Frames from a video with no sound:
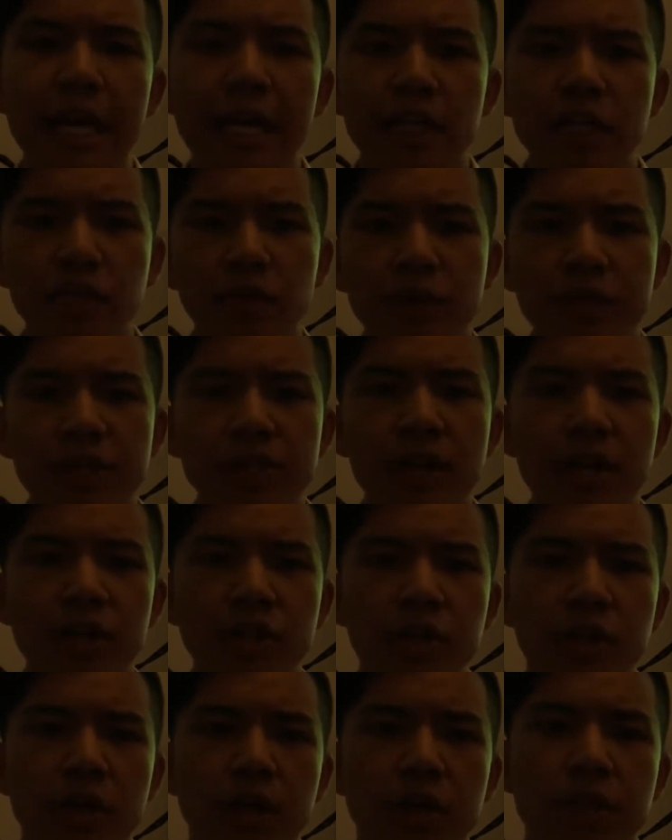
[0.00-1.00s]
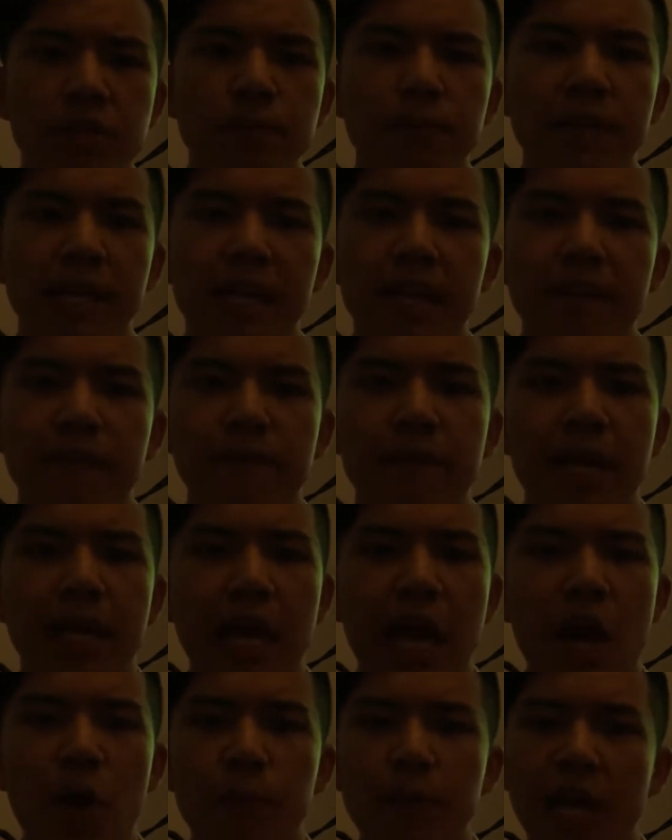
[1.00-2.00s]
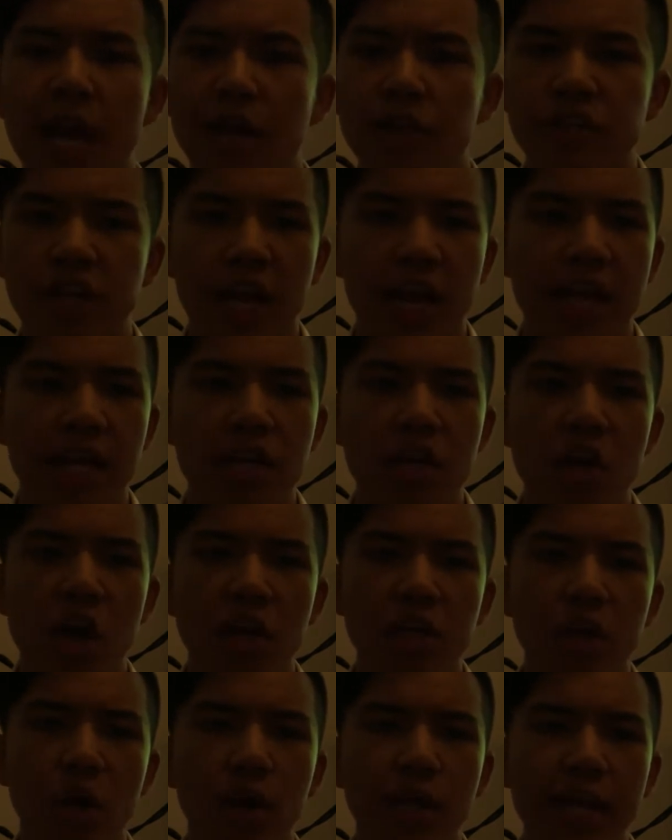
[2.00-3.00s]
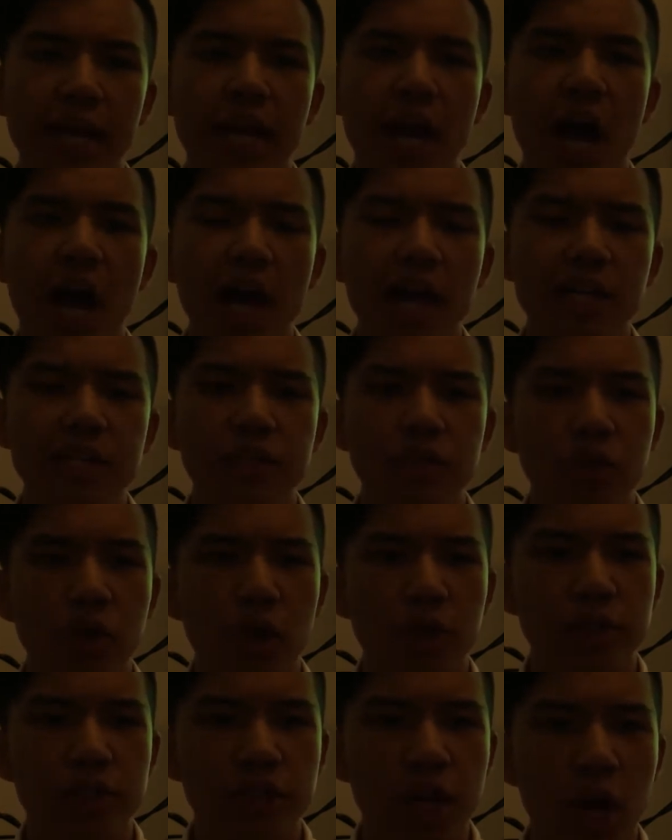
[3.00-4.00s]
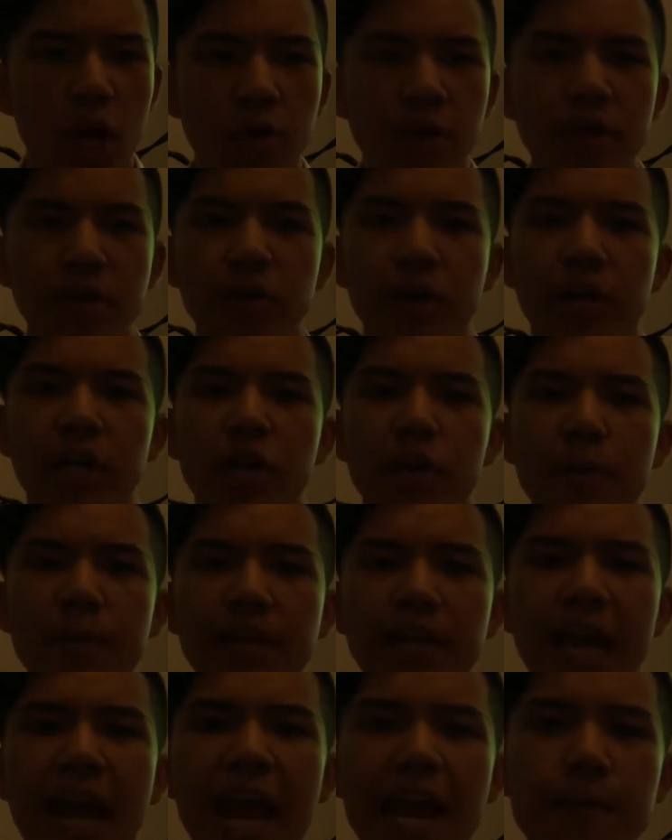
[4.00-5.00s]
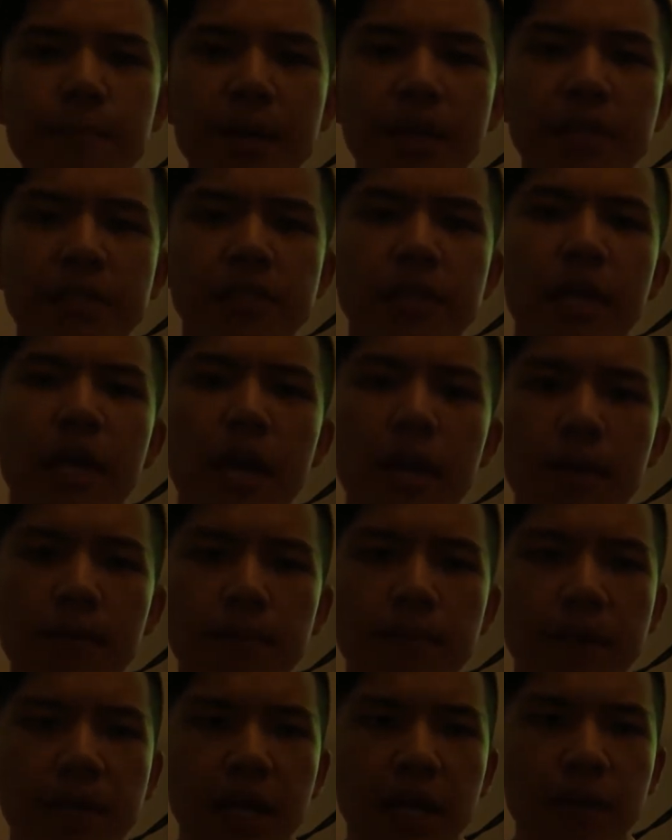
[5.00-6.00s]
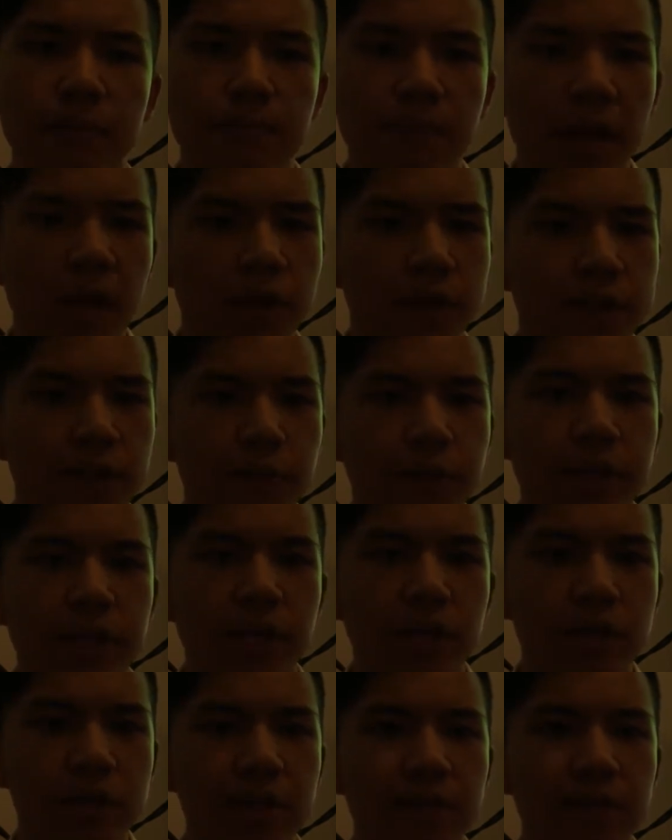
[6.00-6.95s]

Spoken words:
so researchers believe that LP-LTA not only enhances those two intracranial medicaments, but it may also reduce